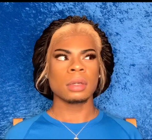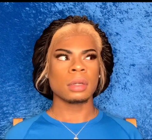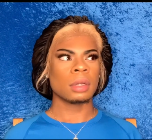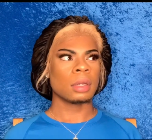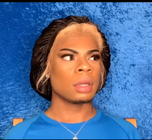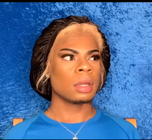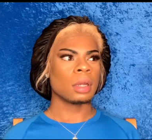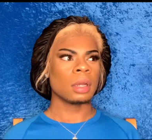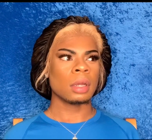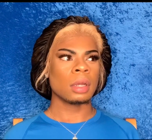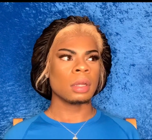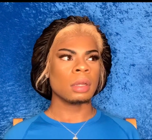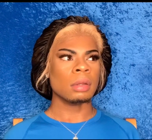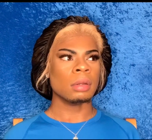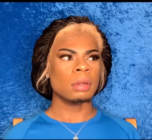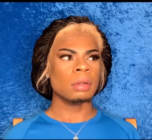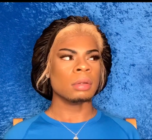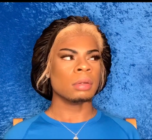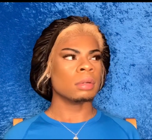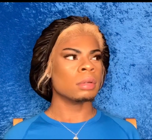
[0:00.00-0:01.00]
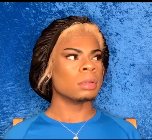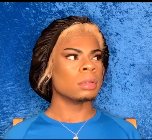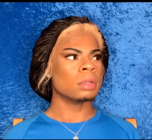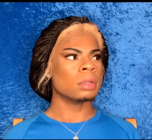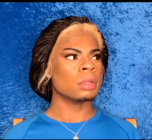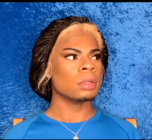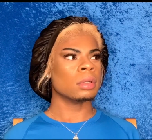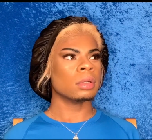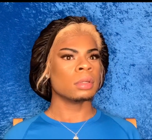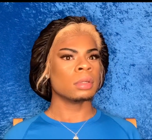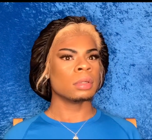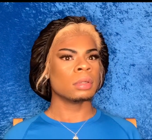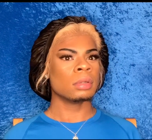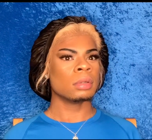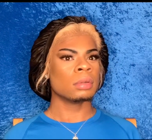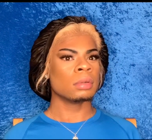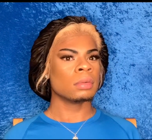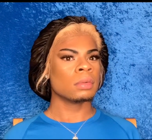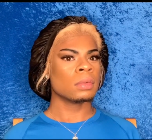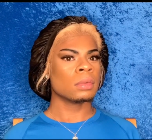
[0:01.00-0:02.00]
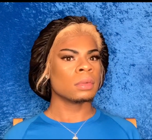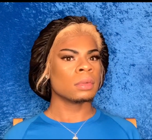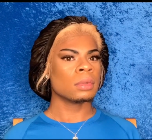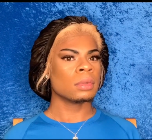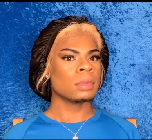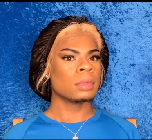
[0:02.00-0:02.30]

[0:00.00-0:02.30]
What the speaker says: (silence)